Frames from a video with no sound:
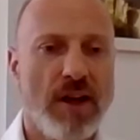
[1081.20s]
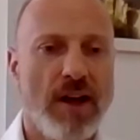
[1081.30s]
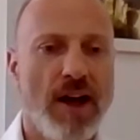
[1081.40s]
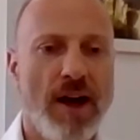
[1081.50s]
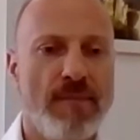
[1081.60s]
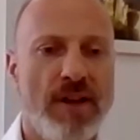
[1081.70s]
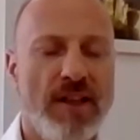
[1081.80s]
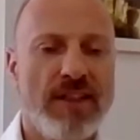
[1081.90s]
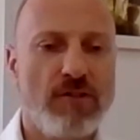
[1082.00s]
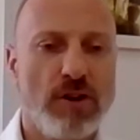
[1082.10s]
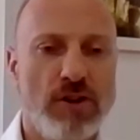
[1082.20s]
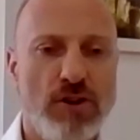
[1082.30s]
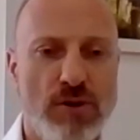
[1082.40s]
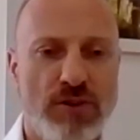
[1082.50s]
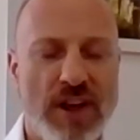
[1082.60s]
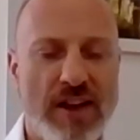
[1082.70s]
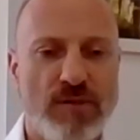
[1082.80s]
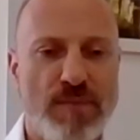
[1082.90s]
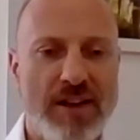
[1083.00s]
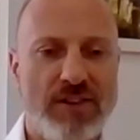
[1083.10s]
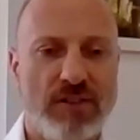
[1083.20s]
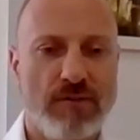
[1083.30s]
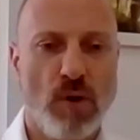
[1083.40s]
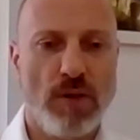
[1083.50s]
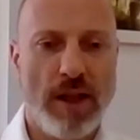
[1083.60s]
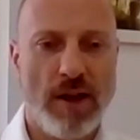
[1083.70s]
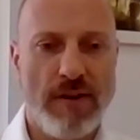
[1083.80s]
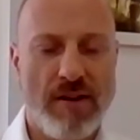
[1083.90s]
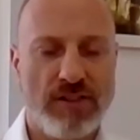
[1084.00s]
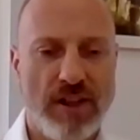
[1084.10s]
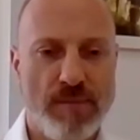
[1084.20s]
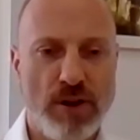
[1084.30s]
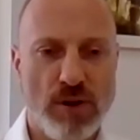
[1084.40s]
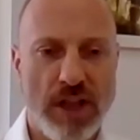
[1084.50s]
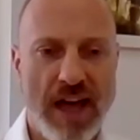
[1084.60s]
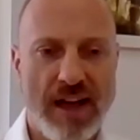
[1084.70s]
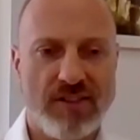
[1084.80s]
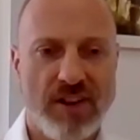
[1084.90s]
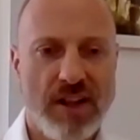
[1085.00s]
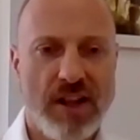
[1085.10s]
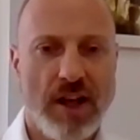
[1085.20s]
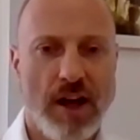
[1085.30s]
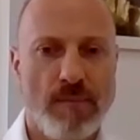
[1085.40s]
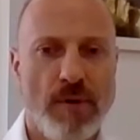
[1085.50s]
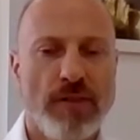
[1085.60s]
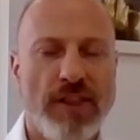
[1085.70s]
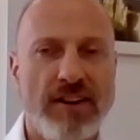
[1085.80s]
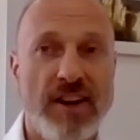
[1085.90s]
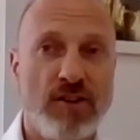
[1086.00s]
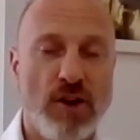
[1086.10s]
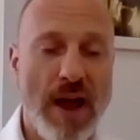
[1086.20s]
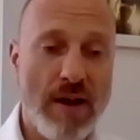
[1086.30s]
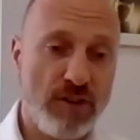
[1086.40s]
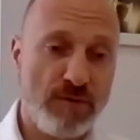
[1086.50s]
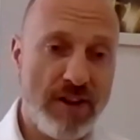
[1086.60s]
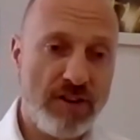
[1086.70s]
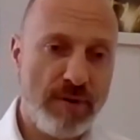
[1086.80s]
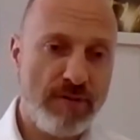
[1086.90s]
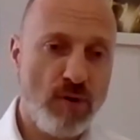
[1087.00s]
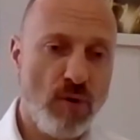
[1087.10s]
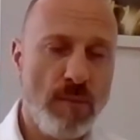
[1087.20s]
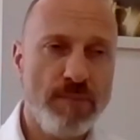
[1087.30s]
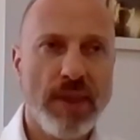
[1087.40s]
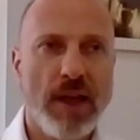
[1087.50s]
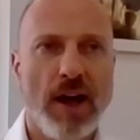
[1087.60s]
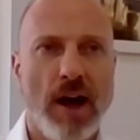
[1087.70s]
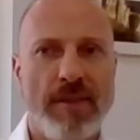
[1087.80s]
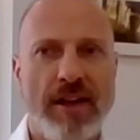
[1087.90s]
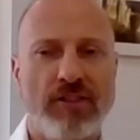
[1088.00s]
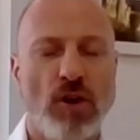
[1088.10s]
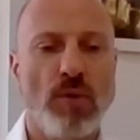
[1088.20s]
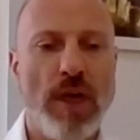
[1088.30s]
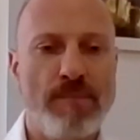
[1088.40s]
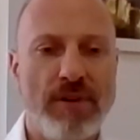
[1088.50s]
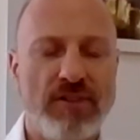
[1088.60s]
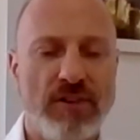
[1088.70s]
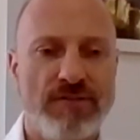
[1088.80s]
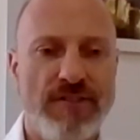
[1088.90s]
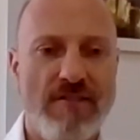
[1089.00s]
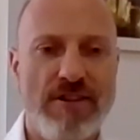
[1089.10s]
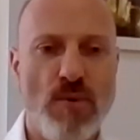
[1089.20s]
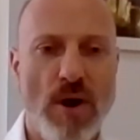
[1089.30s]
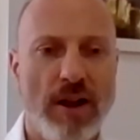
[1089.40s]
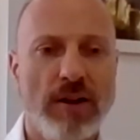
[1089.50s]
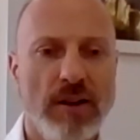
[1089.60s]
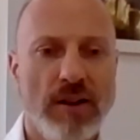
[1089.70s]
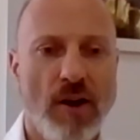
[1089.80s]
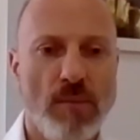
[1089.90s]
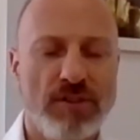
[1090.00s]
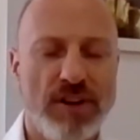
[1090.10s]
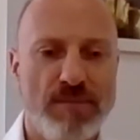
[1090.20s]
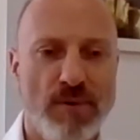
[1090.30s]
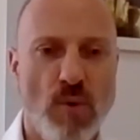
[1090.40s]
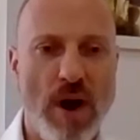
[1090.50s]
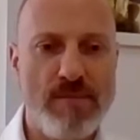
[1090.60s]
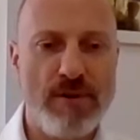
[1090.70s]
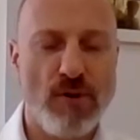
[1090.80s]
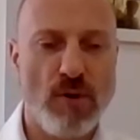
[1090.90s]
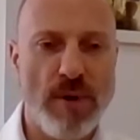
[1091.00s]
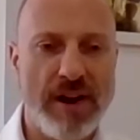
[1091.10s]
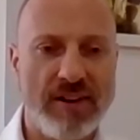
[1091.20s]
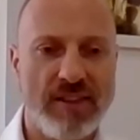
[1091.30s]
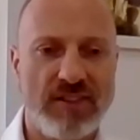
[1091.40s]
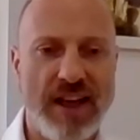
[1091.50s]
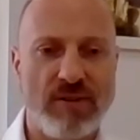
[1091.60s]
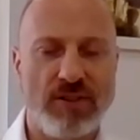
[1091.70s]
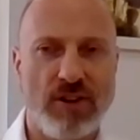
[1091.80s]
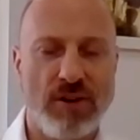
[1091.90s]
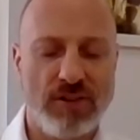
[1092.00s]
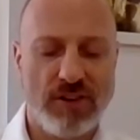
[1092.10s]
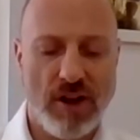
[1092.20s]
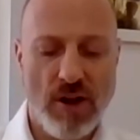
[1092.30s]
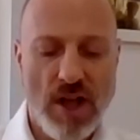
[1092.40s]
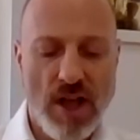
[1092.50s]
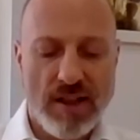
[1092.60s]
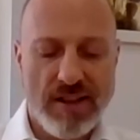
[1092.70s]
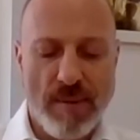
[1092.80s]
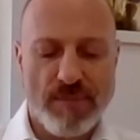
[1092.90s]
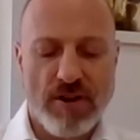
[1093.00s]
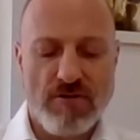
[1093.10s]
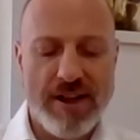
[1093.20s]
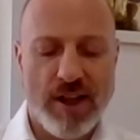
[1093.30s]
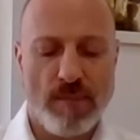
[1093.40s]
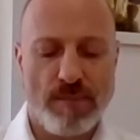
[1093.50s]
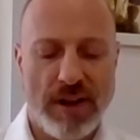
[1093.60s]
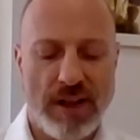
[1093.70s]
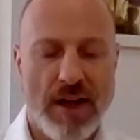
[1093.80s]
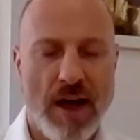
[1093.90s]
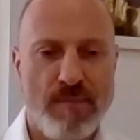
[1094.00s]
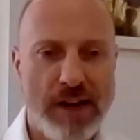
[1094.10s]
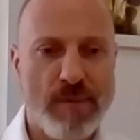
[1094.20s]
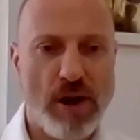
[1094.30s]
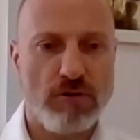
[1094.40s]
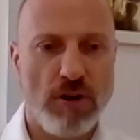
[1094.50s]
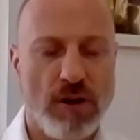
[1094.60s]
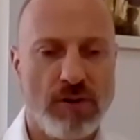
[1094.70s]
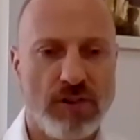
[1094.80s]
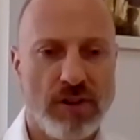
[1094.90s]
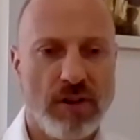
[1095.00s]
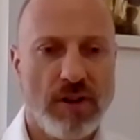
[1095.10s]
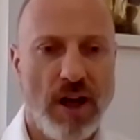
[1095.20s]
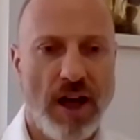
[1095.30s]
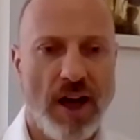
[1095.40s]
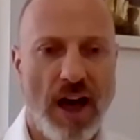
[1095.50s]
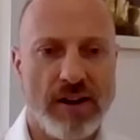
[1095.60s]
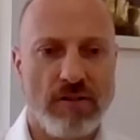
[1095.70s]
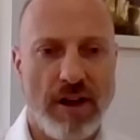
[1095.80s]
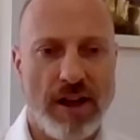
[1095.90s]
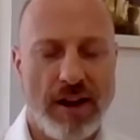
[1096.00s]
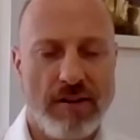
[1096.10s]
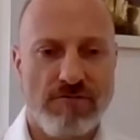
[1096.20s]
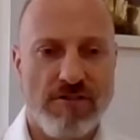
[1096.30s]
Um, they've got a huge database of what of areas they'll be looking at. Um, they did do aerospace before, um, mm. and they sold that business very well, obviously mm. way before we went into this downturn. So, yeah, great company, a mini Melrose, uh, and a great, and a